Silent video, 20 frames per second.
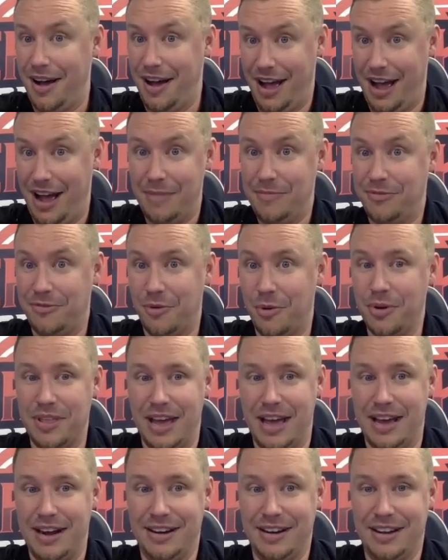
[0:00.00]
I'm for
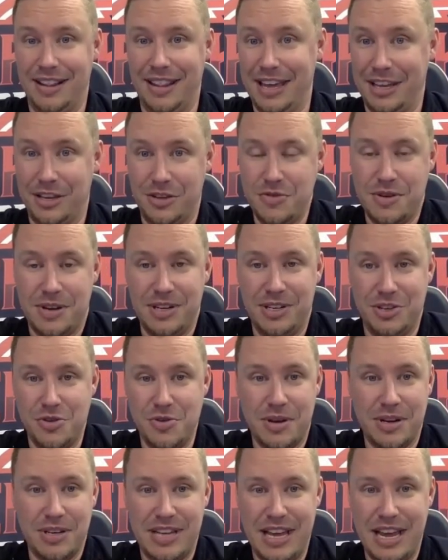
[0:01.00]
that. Like, you
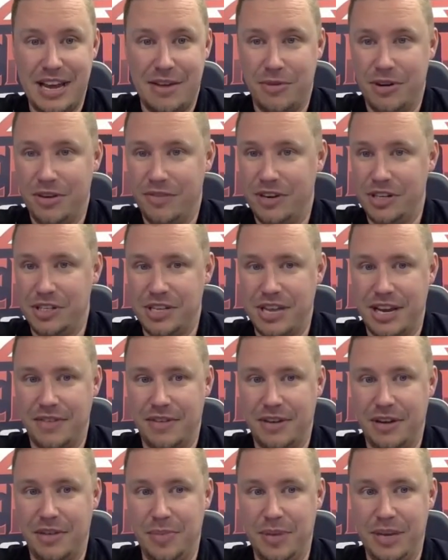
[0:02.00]
can take one of our
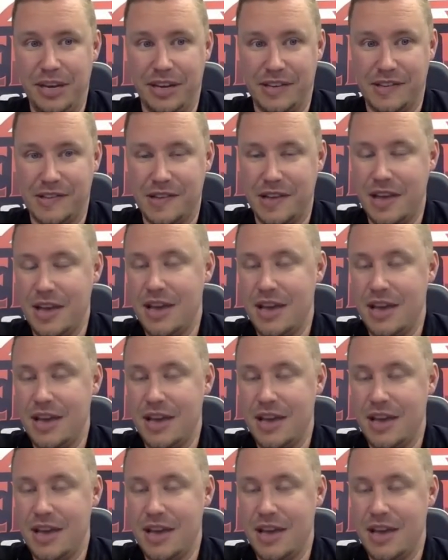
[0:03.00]
second-round picks